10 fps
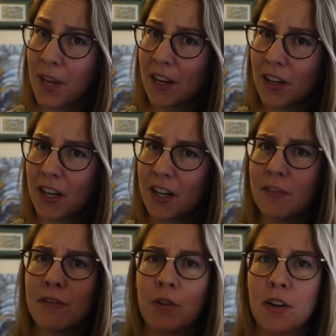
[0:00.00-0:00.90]
planner
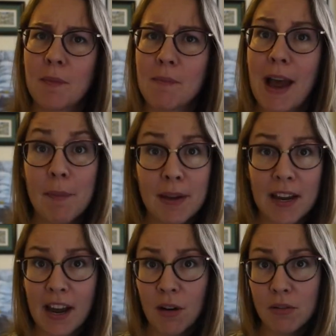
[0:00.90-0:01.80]
here for
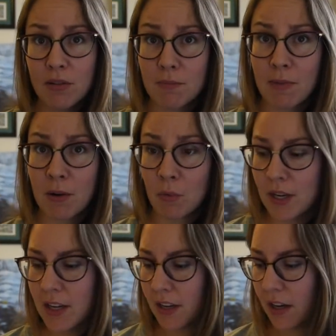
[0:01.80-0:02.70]
mapping out my
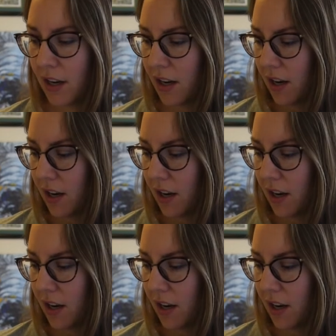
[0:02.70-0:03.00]
week.